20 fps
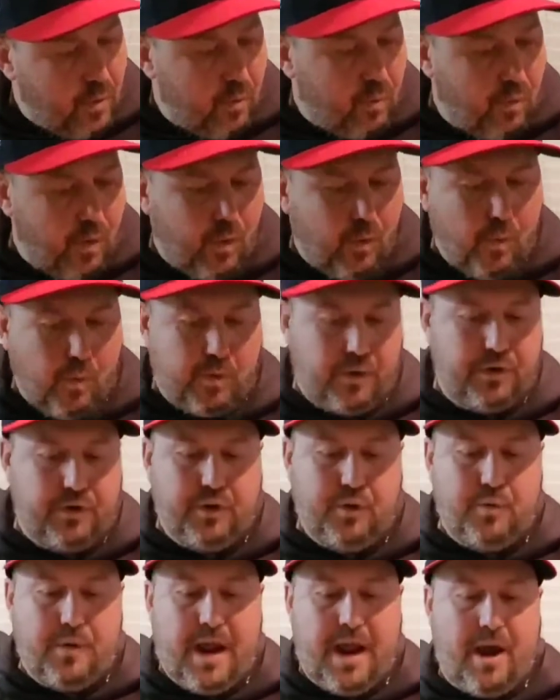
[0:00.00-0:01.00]
what we want to
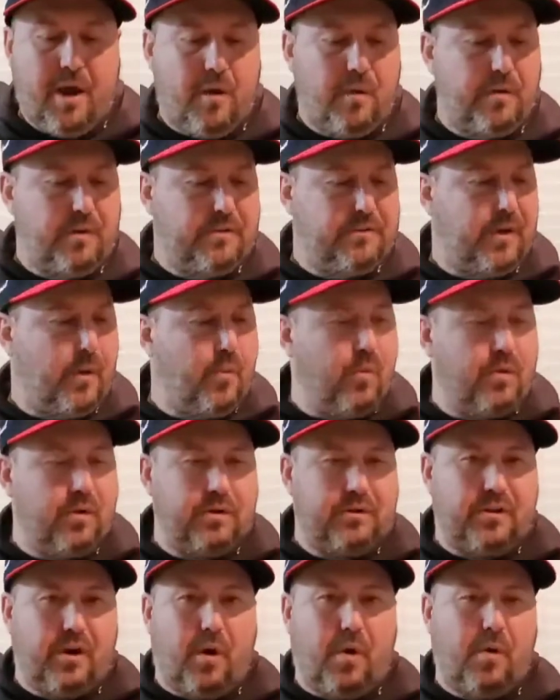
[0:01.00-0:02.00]
do now is I
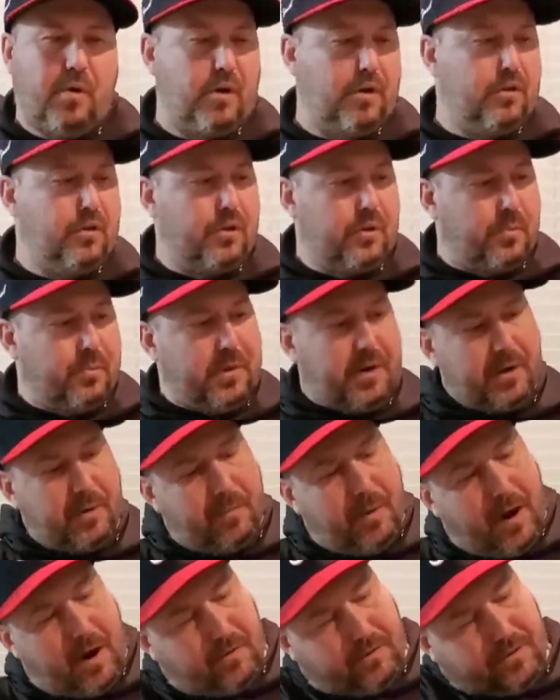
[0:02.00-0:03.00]
want to talk a little bit
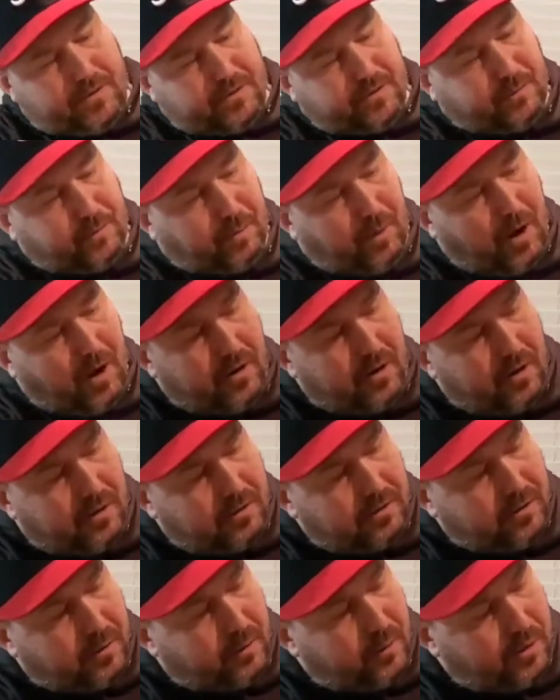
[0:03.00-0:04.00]
about this
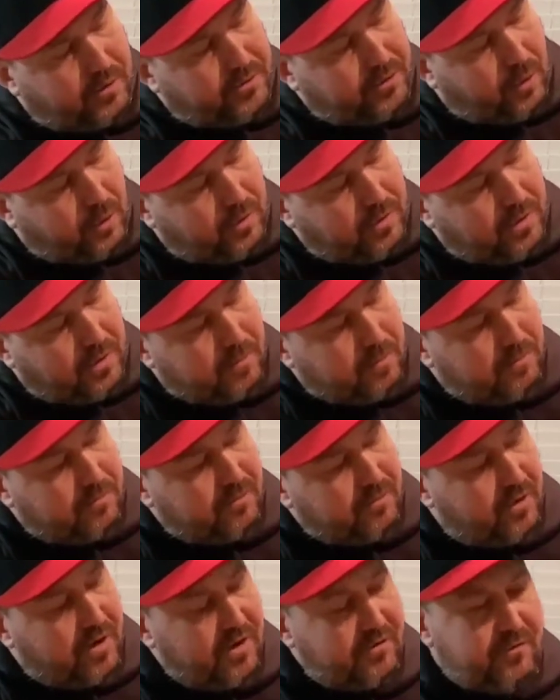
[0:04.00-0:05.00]
product, the Rustoleum
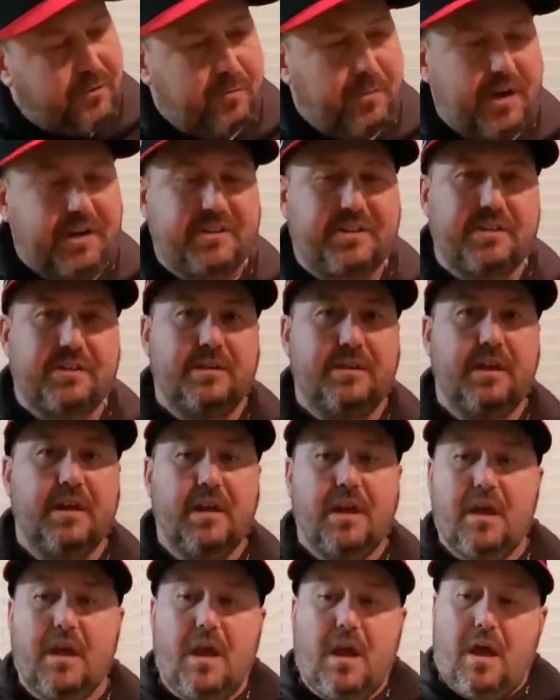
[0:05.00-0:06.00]
transformation,
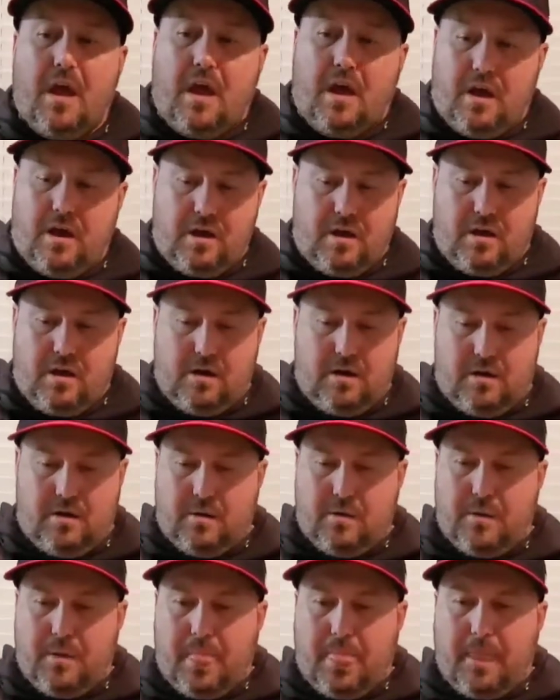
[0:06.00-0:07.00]

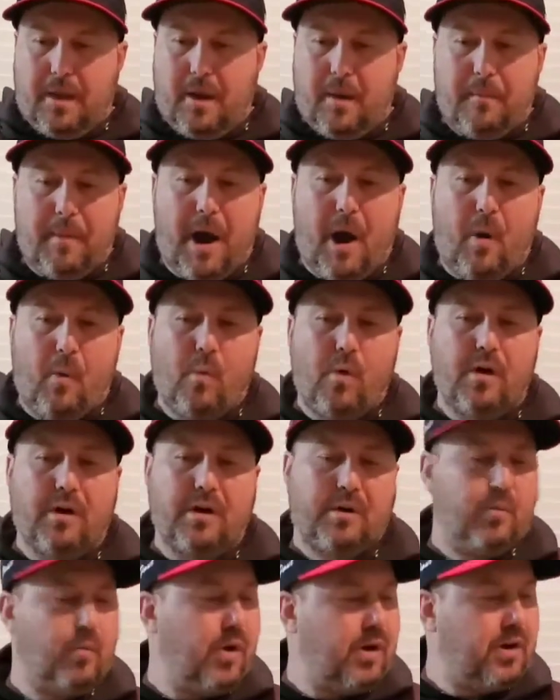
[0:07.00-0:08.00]
about
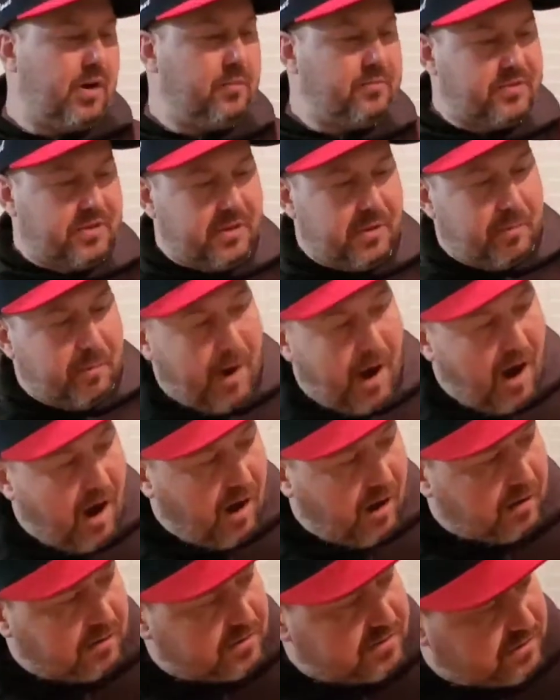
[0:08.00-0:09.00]
what comes in the
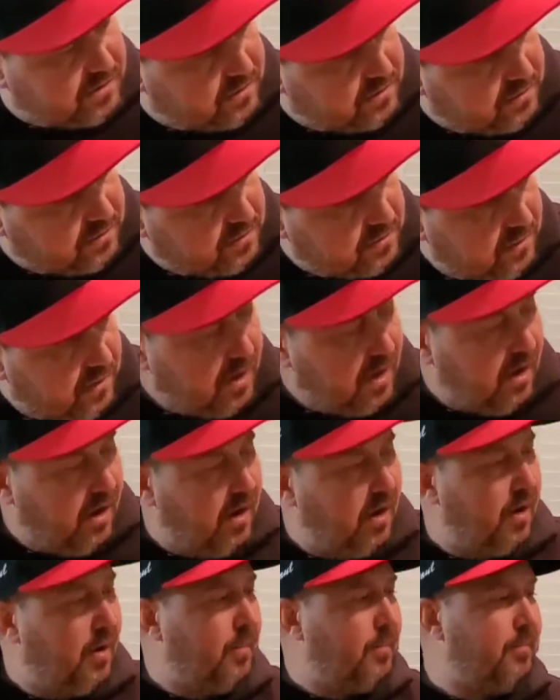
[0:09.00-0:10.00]
box.
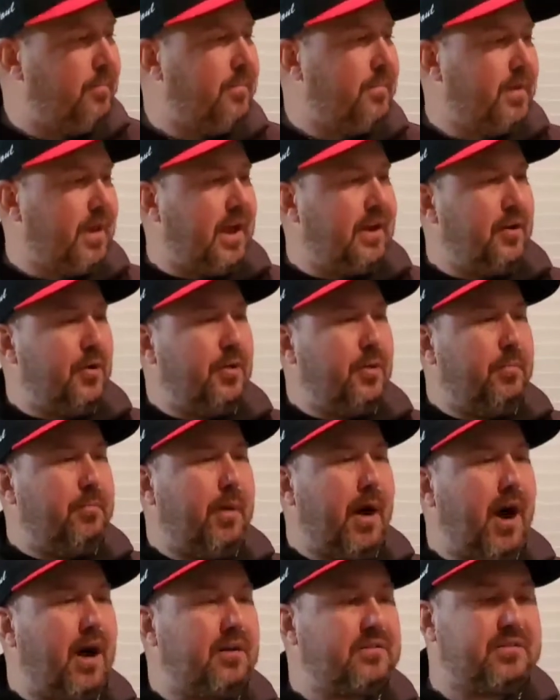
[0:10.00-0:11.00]
I know the
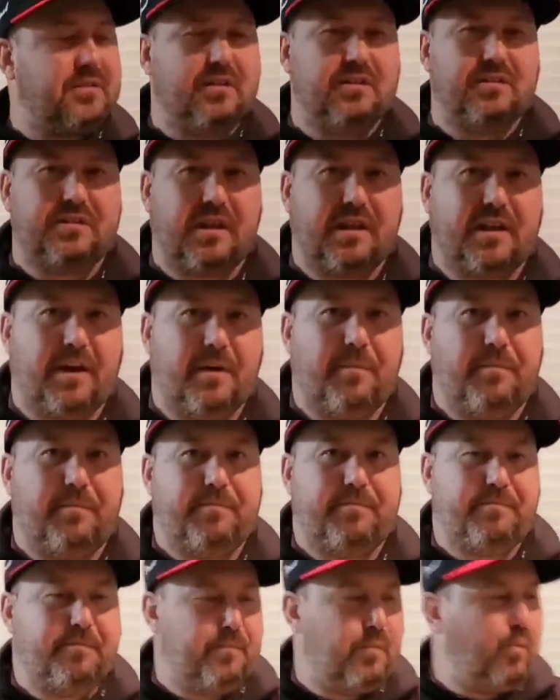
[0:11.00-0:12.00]
box looks like a
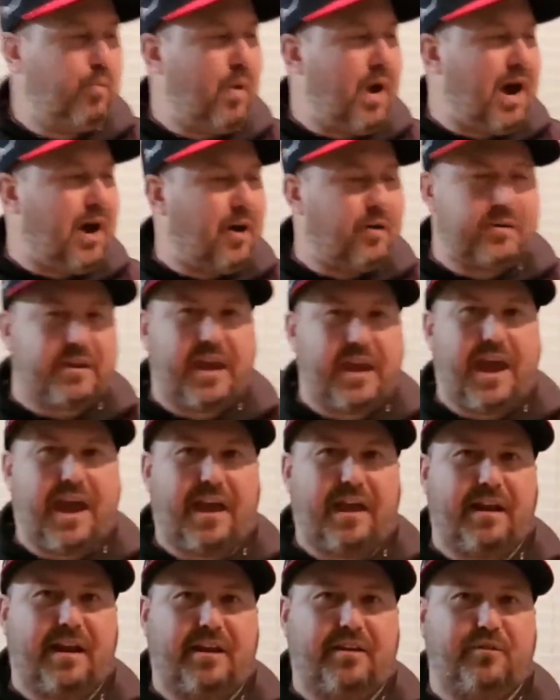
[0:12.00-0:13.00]

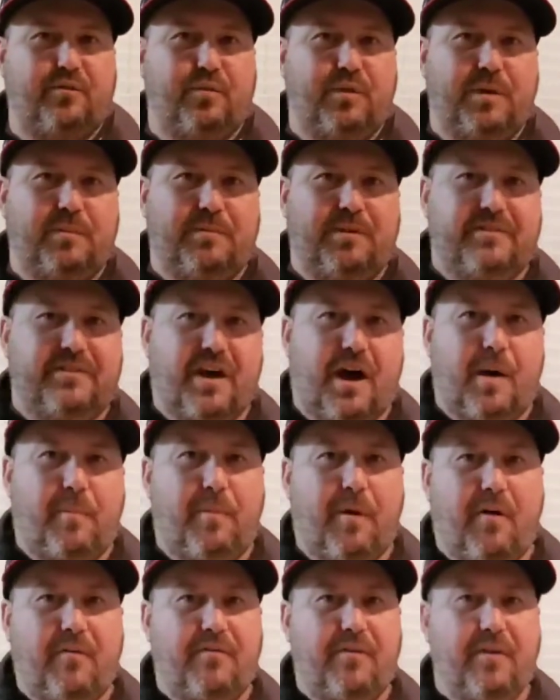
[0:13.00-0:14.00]
wildcat has ripped the top
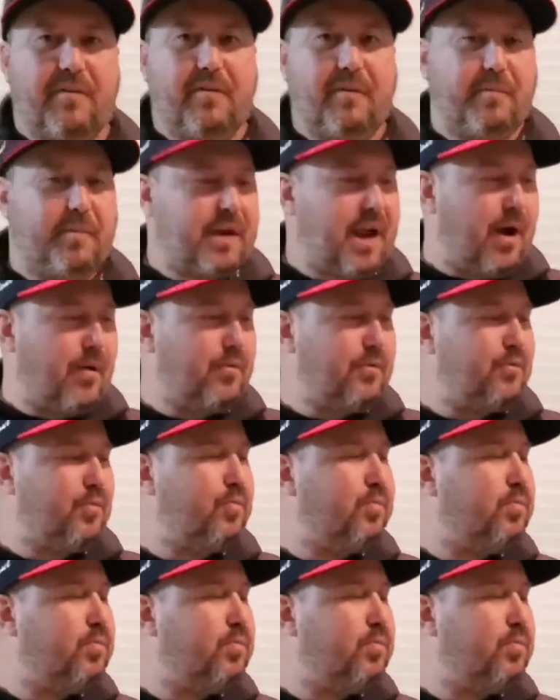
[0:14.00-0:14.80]
off of it, but I was,